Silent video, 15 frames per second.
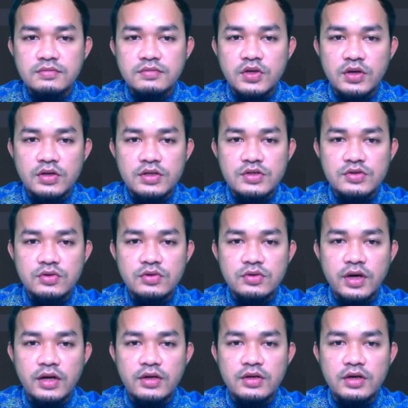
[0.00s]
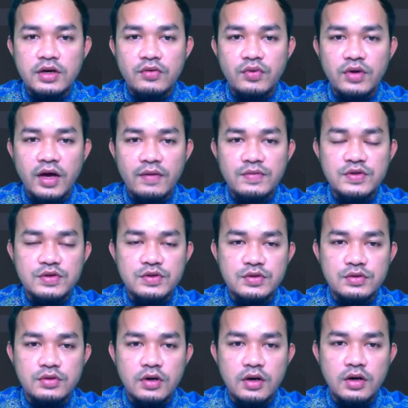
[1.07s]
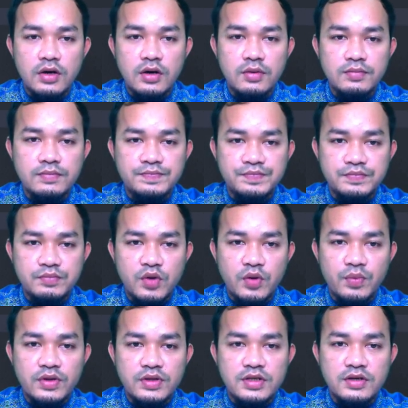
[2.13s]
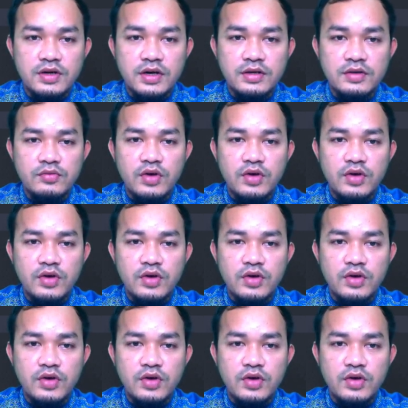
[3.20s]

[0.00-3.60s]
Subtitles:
Because if you look at here, we have two property, right?